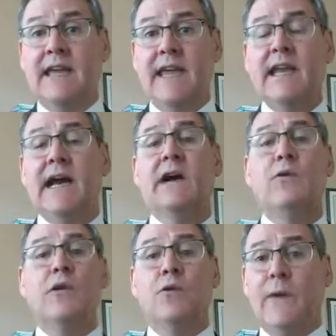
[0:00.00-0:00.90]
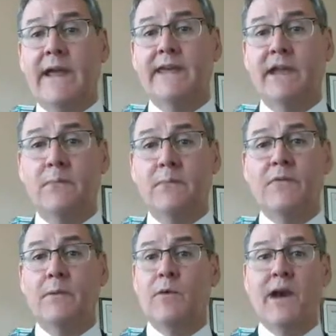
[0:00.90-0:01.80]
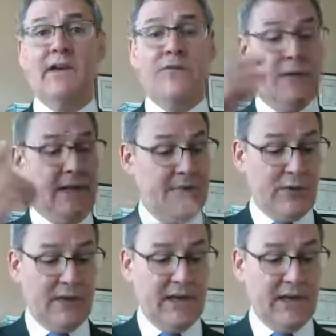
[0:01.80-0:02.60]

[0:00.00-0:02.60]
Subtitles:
in our curriculum through